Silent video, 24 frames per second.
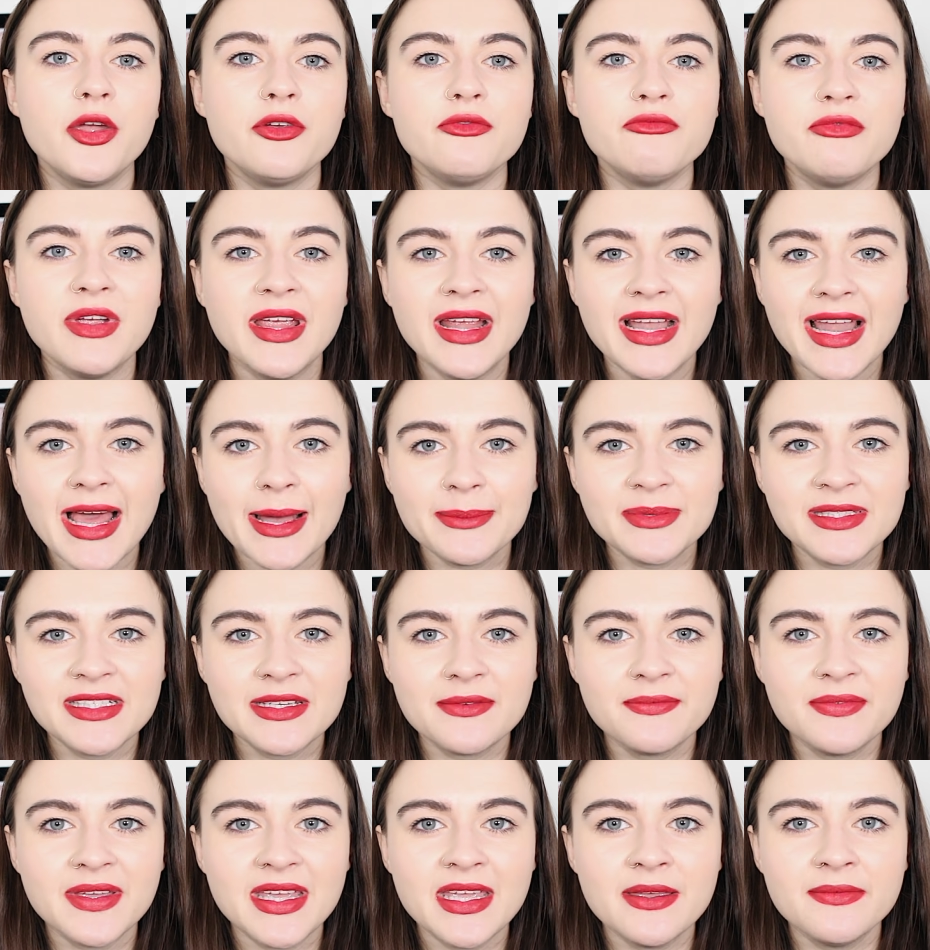
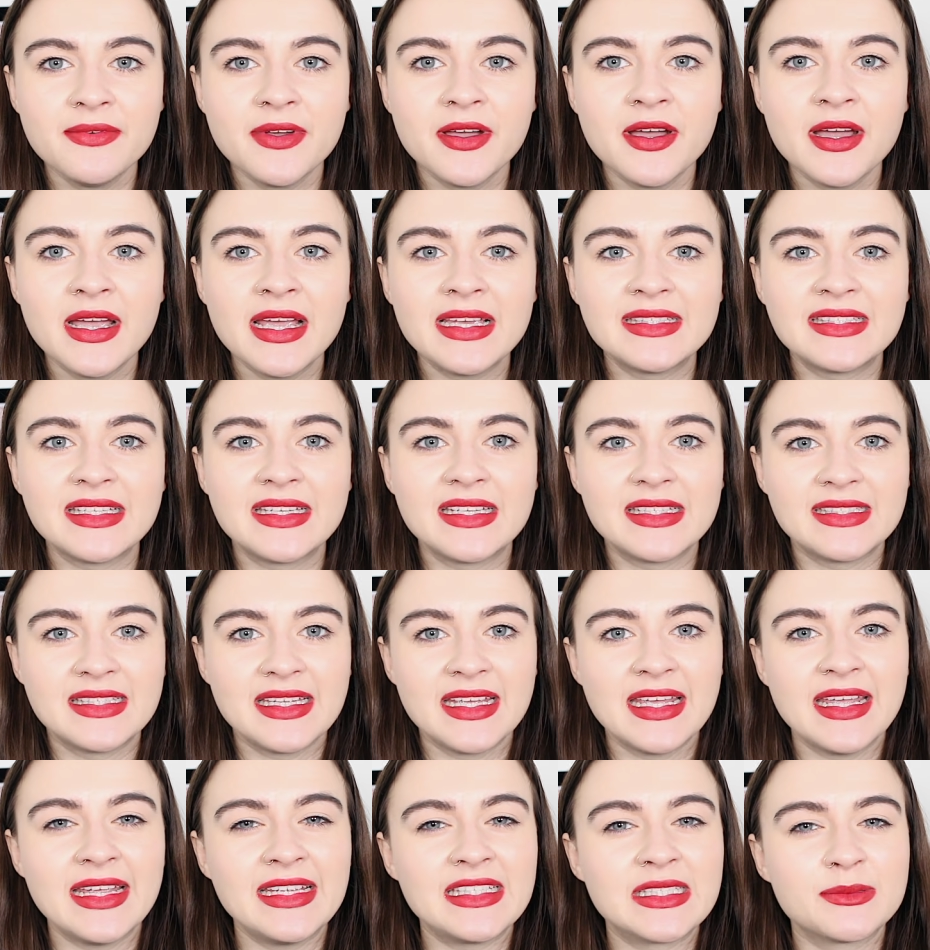Relapsing fever is a
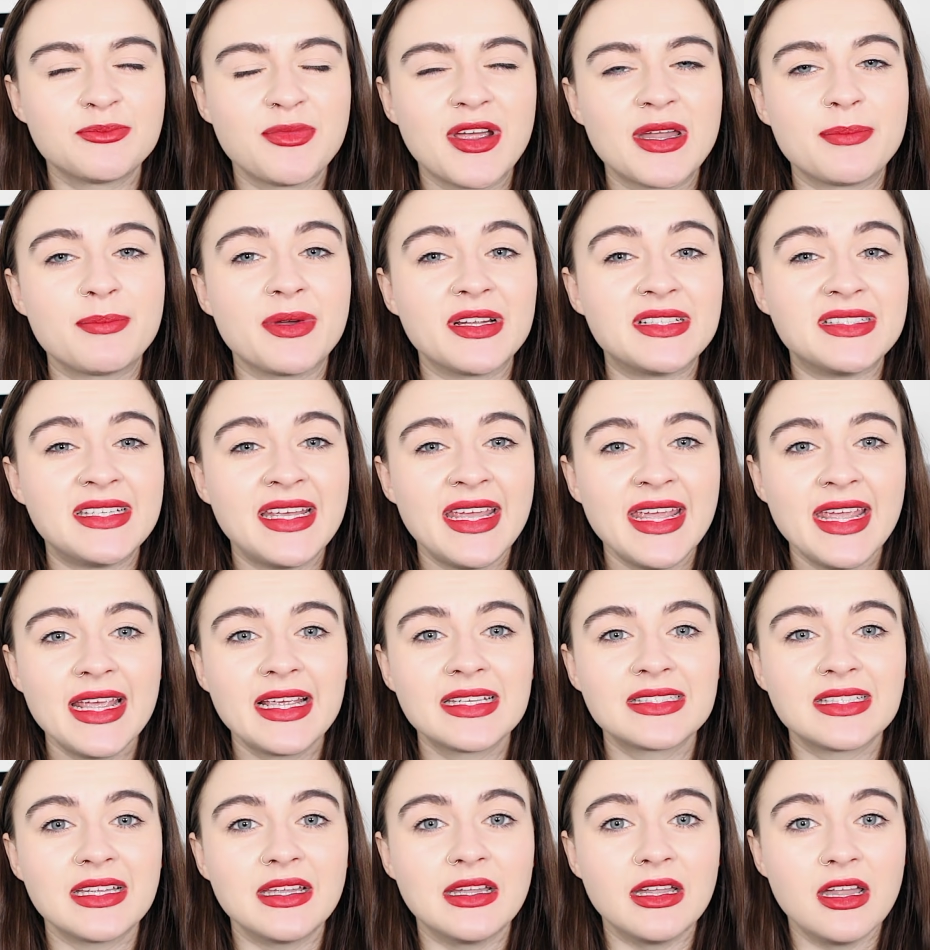disease spread by
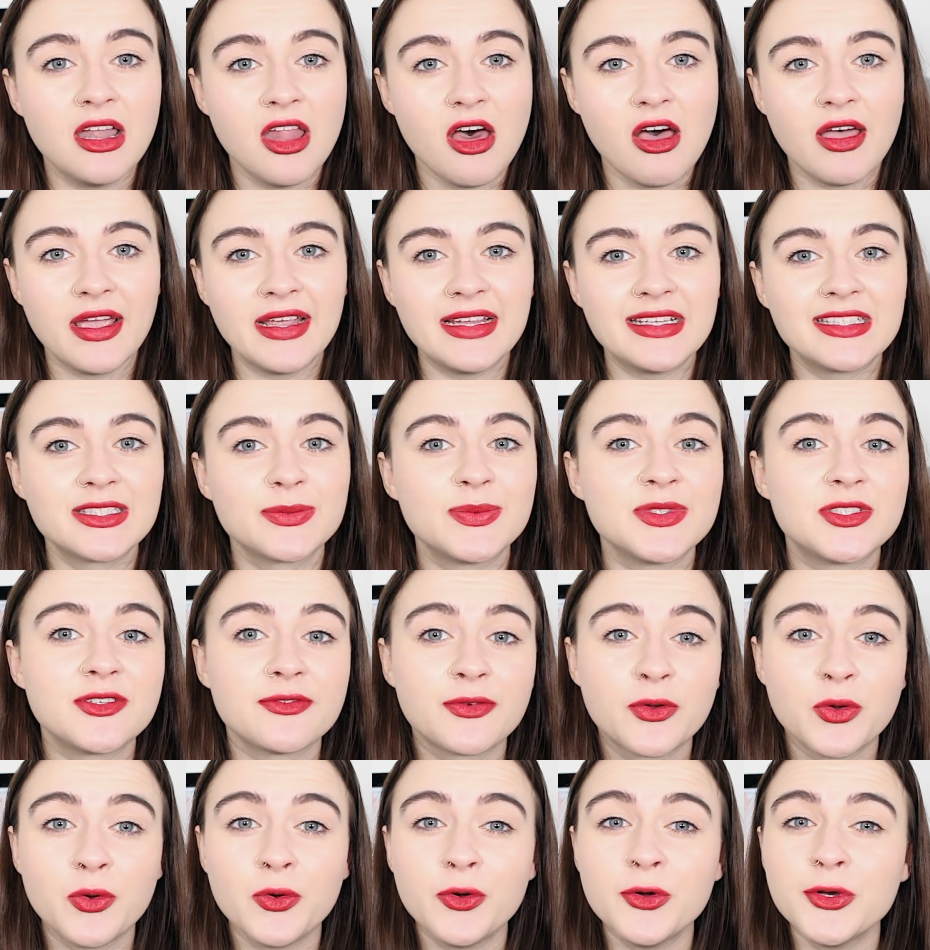ticks and lice, which
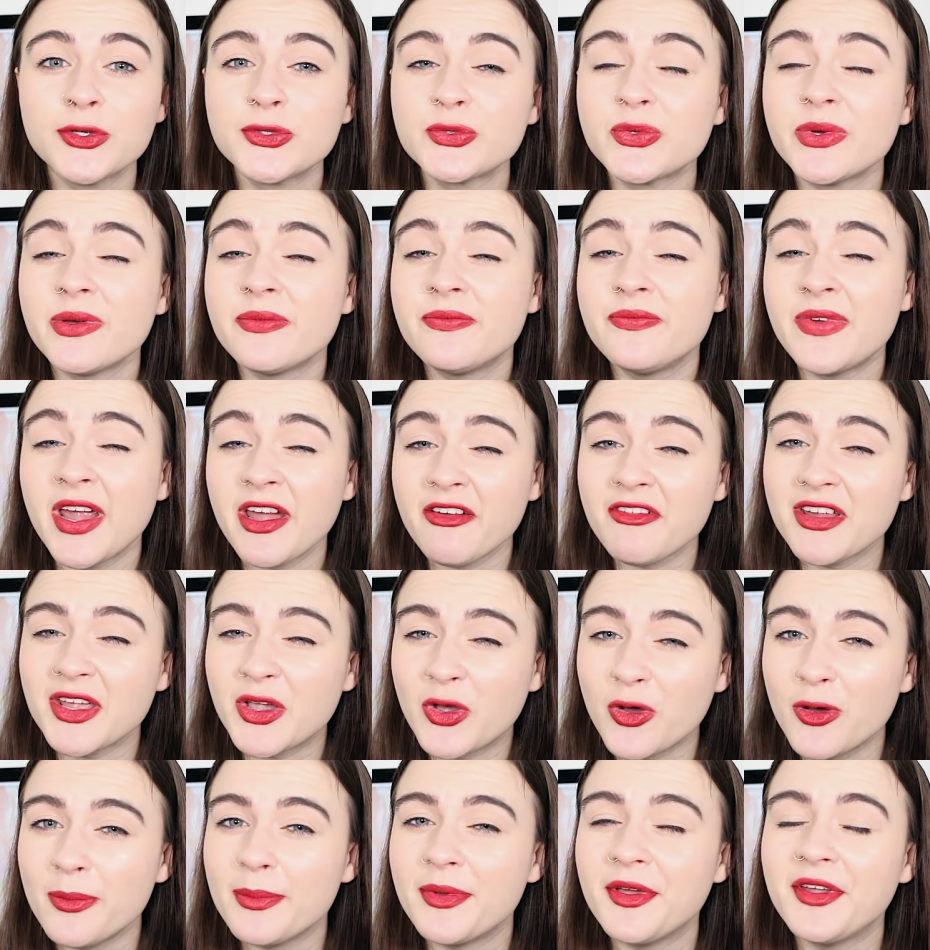of course were very
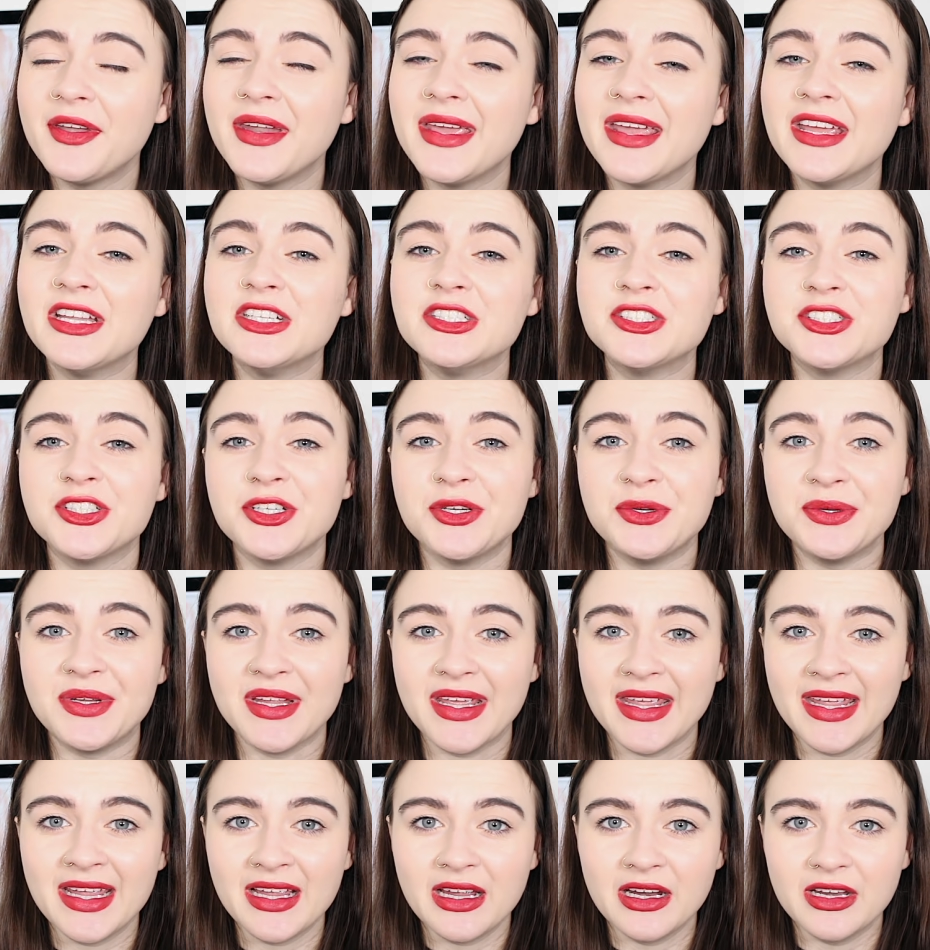common in Tudor
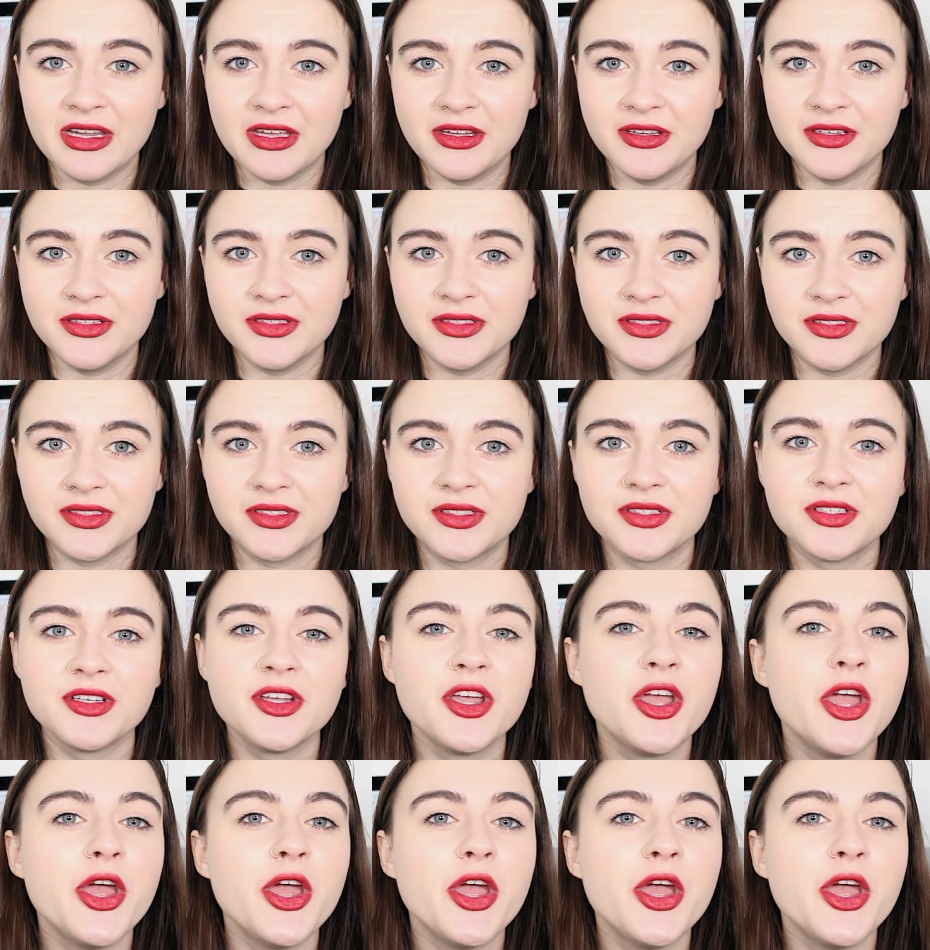England.